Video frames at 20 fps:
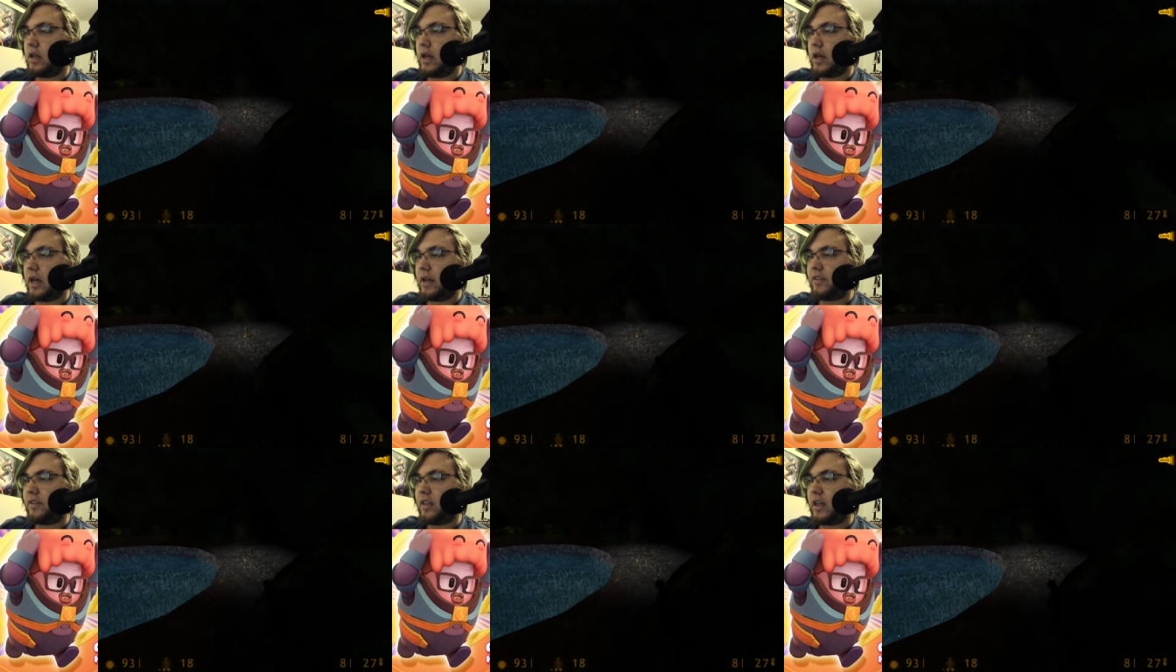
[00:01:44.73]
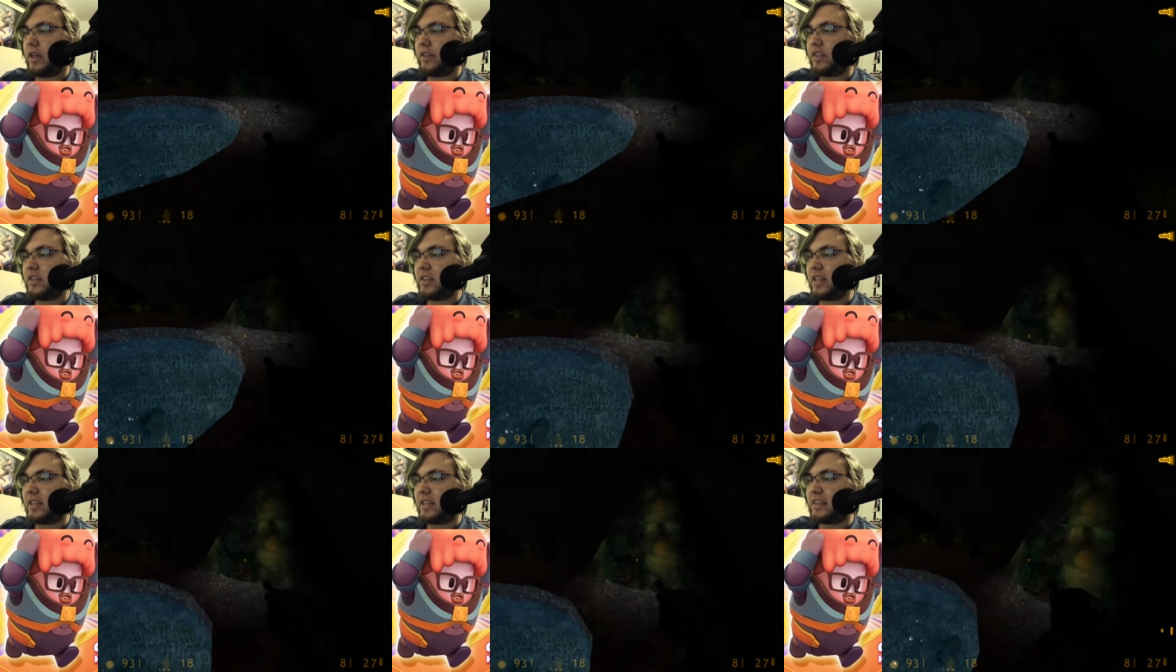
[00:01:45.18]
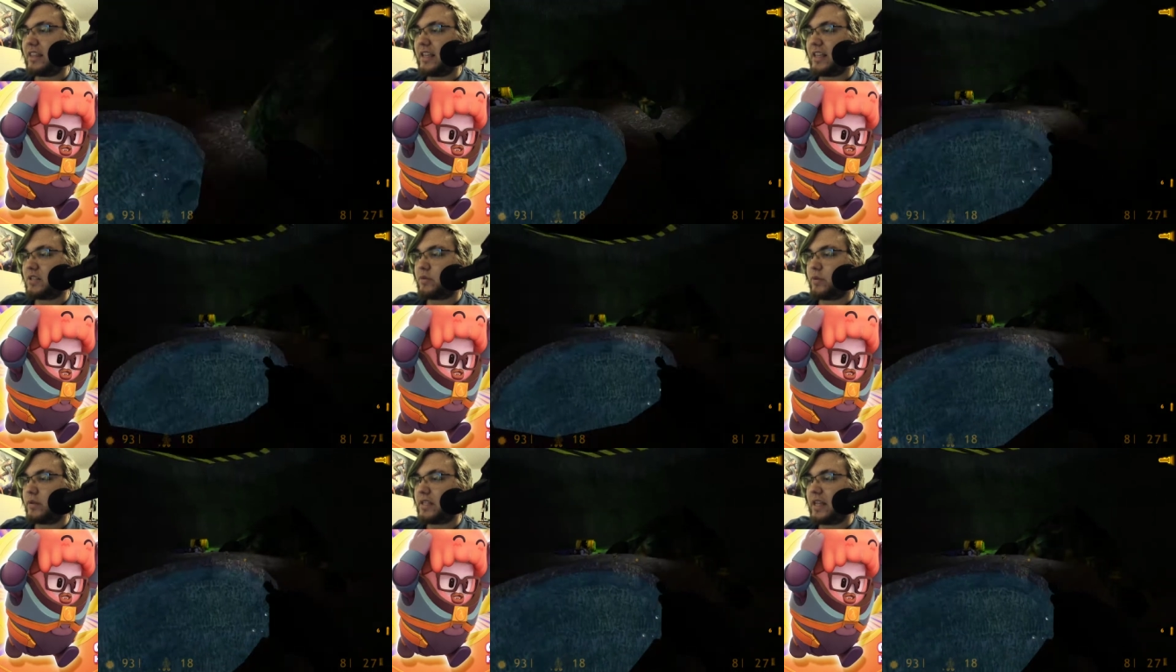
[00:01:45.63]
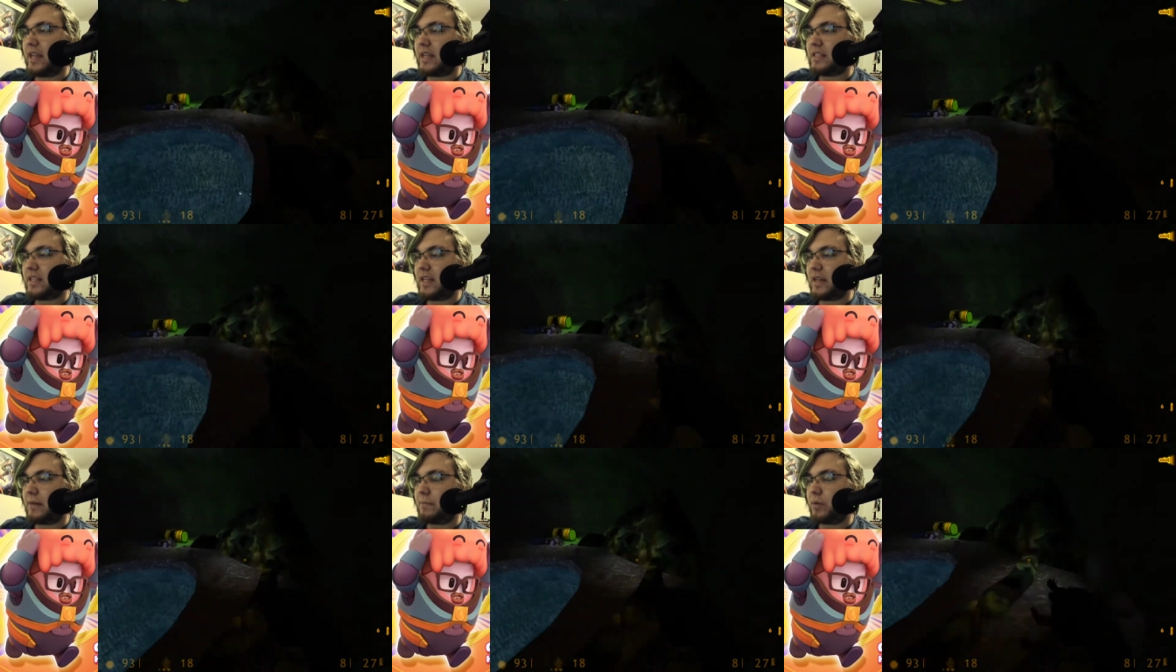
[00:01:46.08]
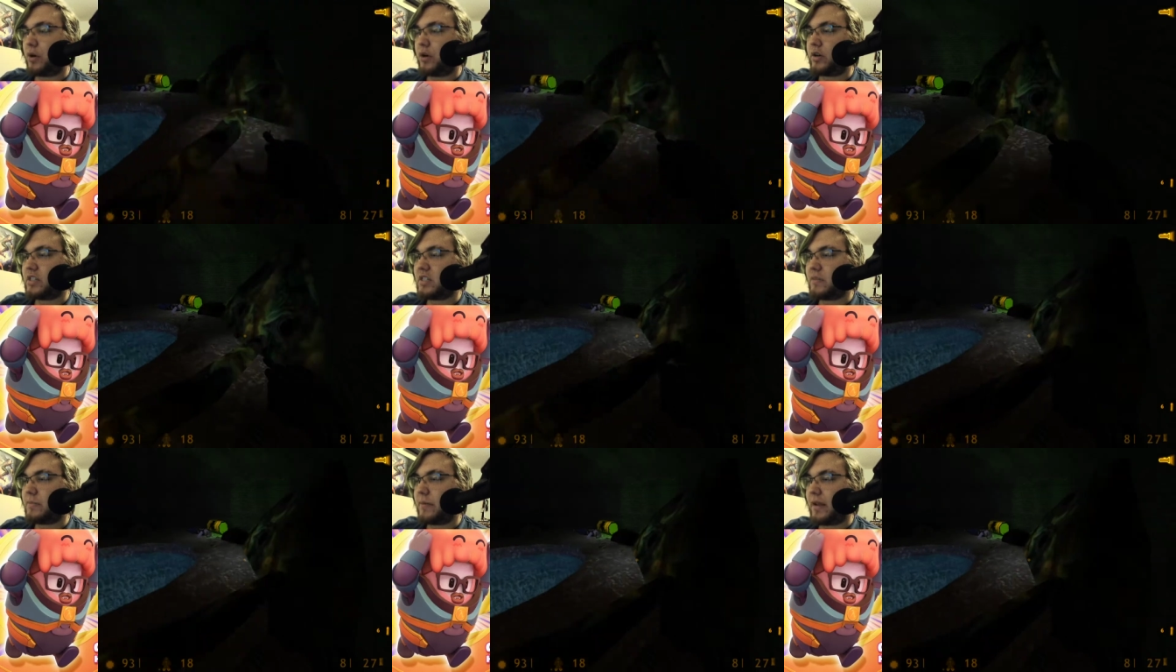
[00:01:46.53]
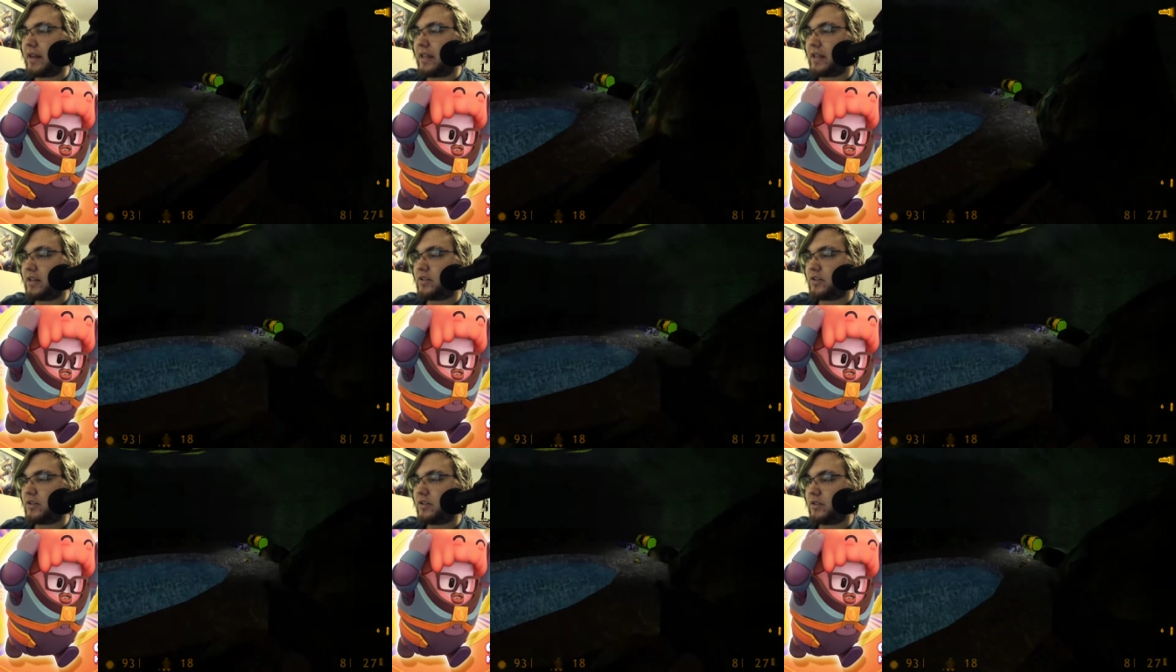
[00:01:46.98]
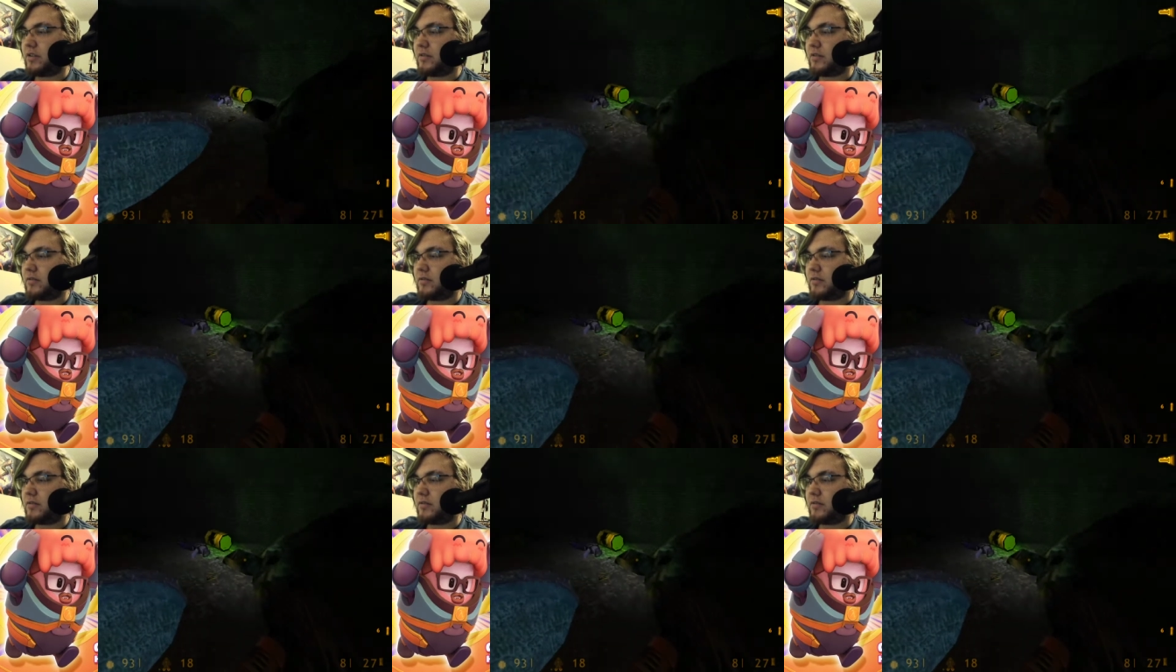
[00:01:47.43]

I, I think like this would taste like burnt spinach.